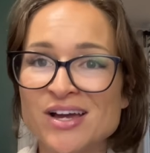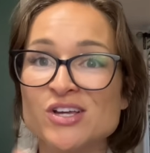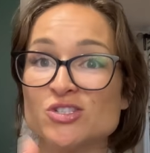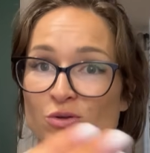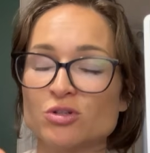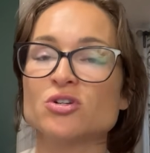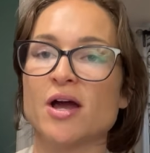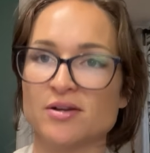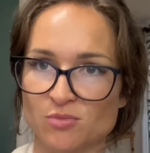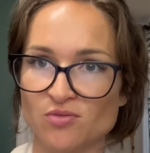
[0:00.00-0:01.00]
So they're
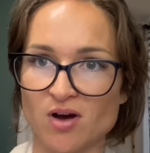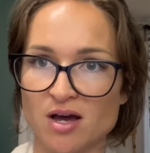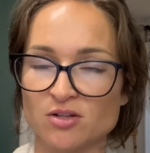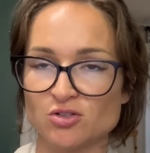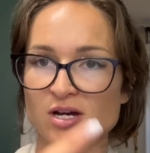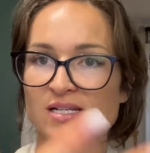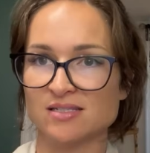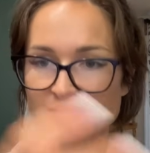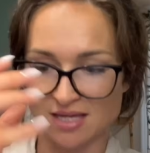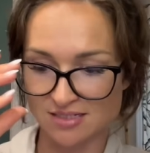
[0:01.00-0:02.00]
trying to move on. They're trying to
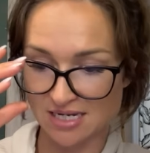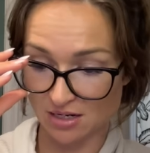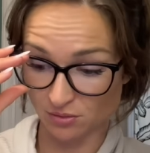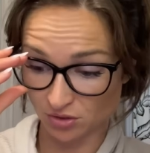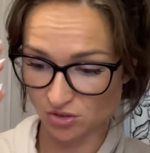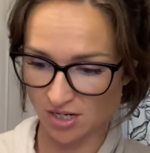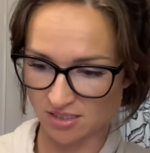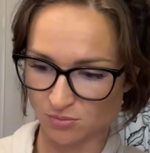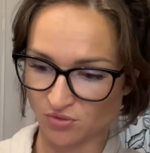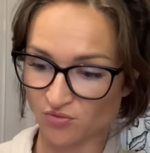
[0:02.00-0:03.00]
set that down. They're trying
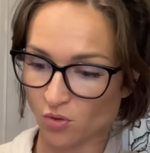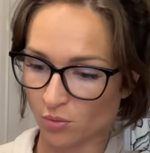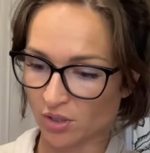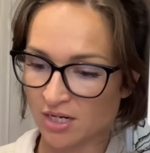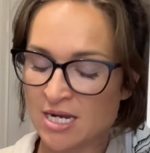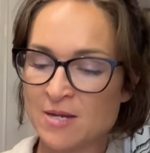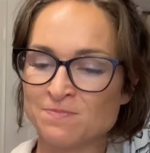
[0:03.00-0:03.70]
to move forward.